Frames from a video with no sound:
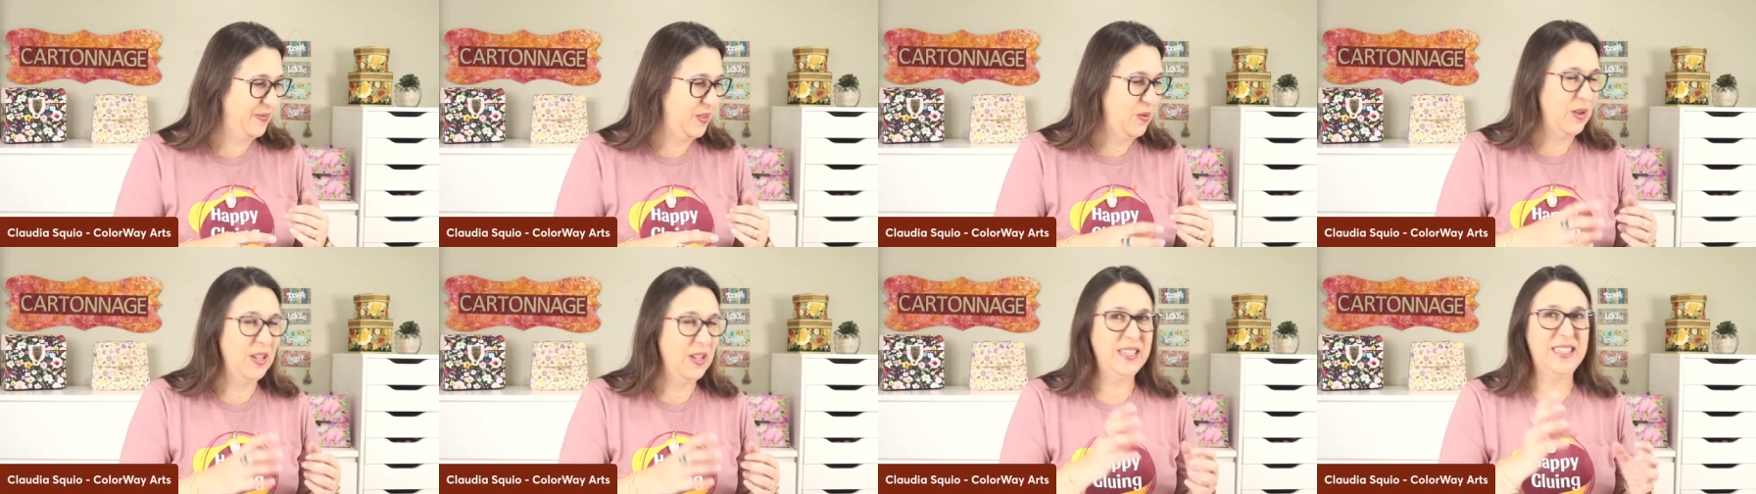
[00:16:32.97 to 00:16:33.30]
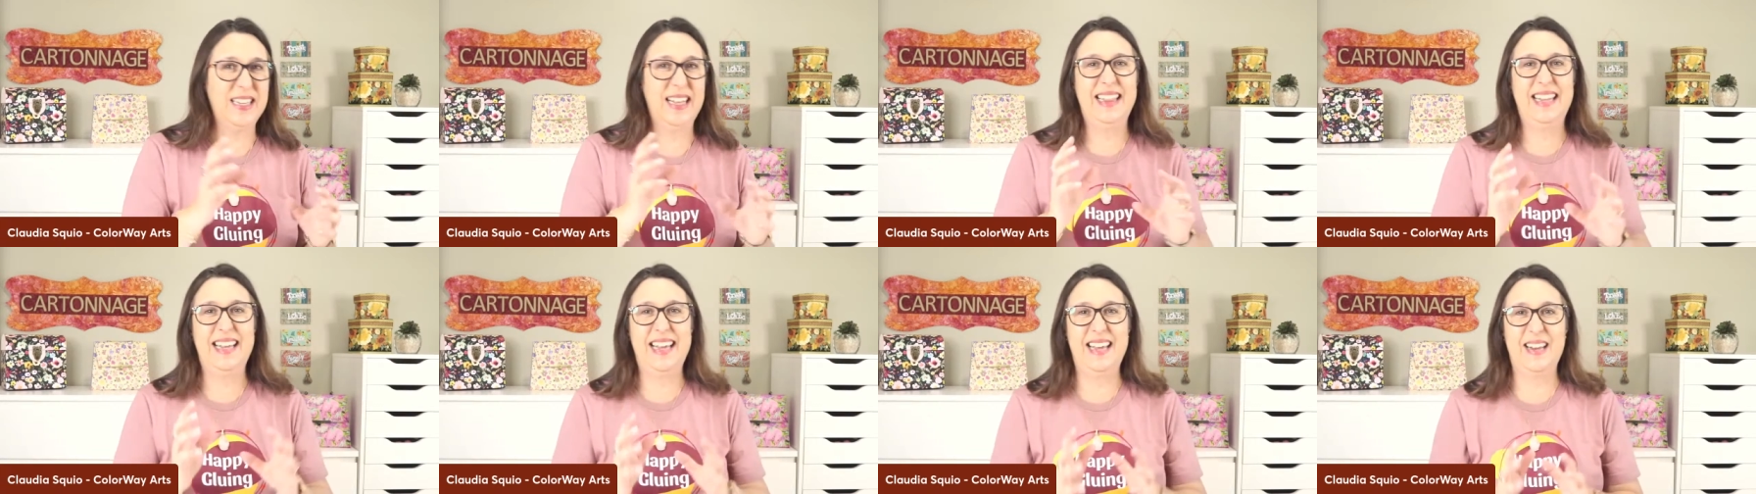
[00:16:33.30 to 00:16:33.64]
was
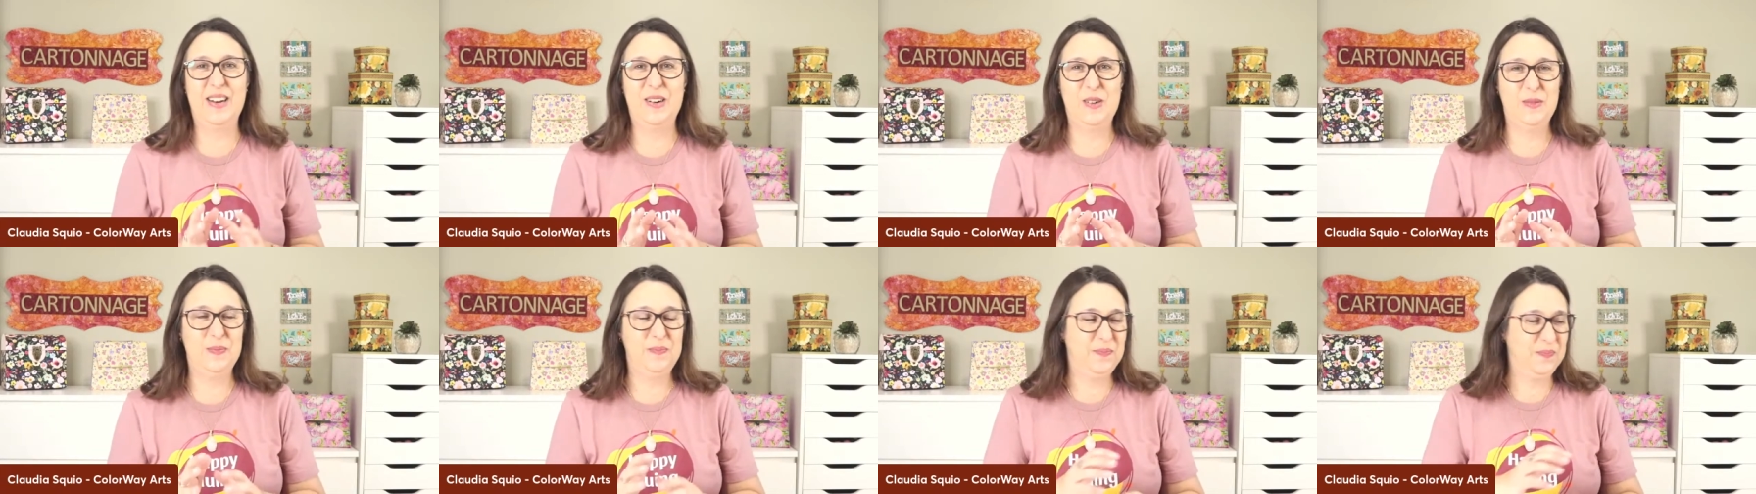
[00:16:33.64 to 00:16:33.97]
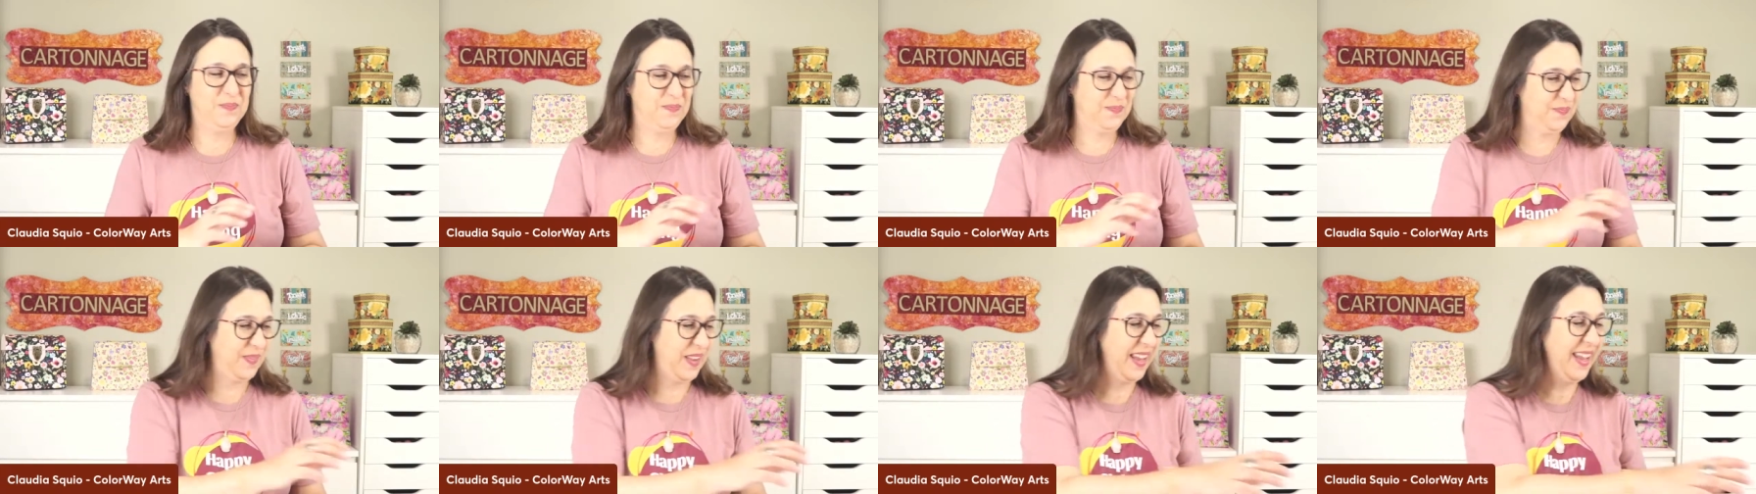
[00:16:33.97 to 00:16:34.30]
a little
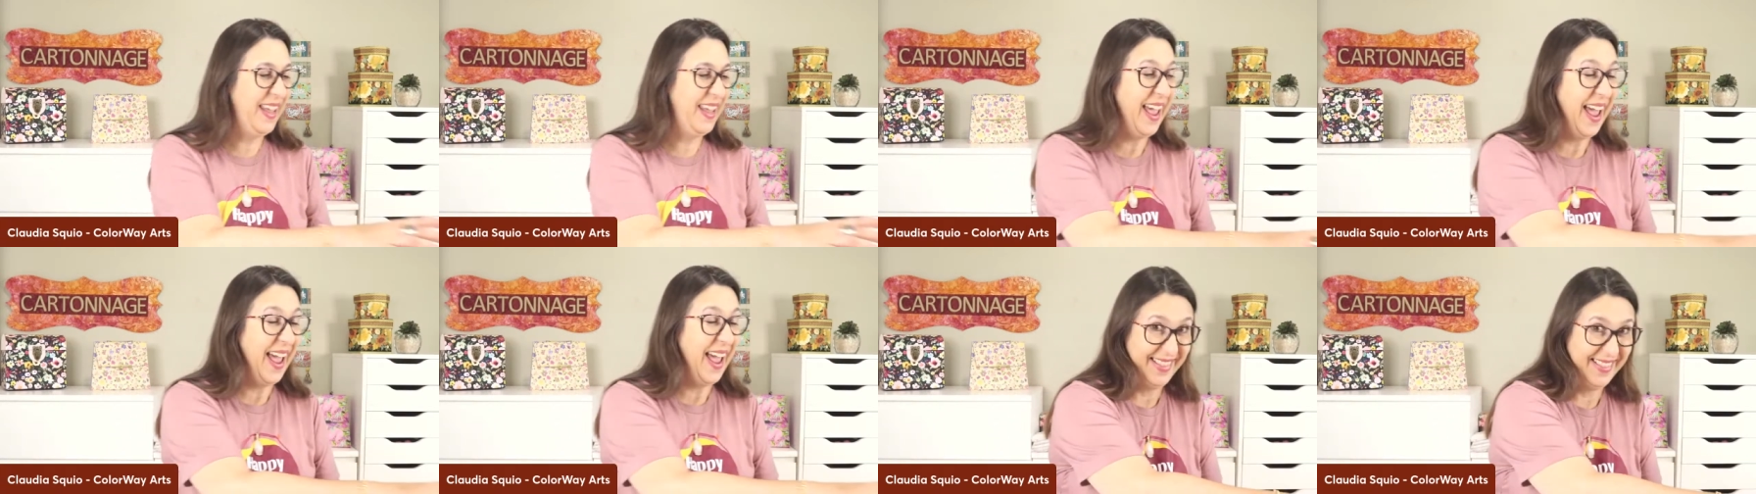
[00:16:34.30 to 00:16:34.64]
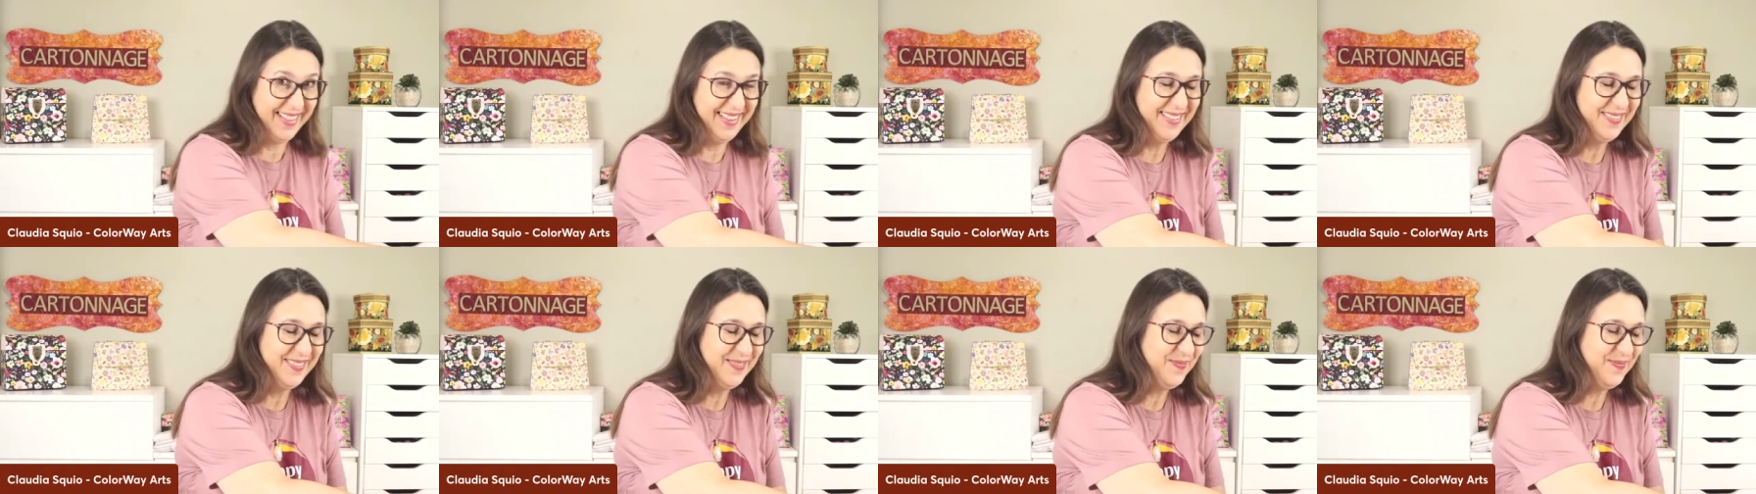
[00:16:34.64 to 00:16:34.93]
cat.